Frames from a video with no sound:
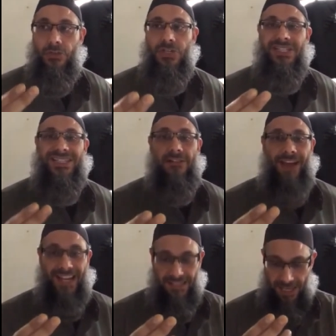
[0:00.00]
need to
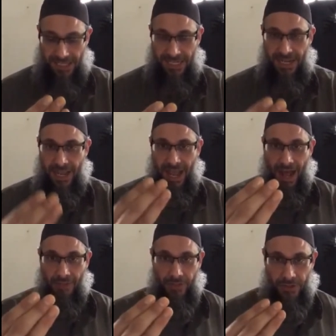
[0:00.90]
self-isolate in,
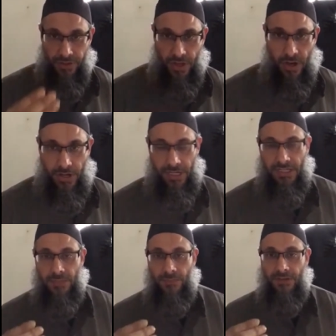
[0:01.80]
and the third is
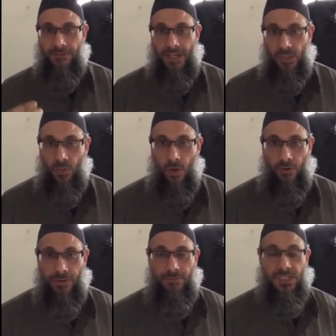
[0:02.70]
some advice to our
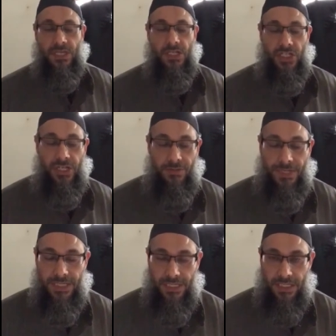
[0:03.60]
masajid
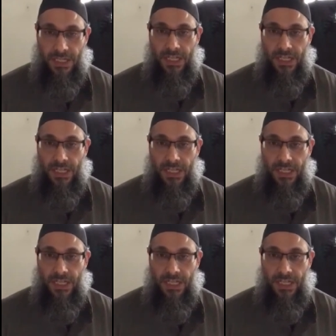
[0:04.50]
committees.